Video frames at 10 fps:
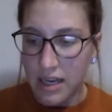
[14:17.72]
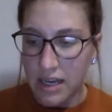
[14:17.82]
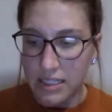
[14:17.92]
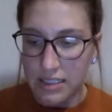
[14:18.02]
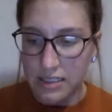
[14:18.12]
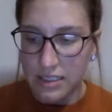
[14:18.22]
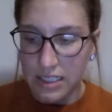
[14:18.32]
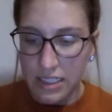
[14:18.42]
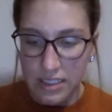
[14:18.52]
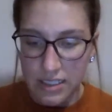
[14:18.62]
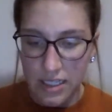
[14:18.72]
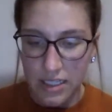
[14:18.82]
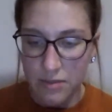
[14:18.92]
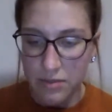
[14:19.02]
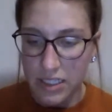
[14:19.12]
I didn't
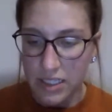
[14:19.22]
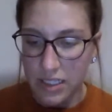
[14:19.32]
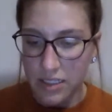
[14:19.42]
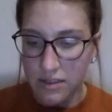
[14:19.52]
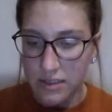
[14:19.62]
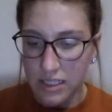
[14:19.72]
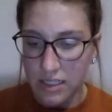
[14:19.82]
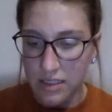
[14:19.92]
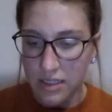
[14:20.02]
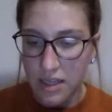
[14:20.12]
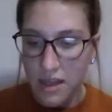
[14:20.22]
completely understand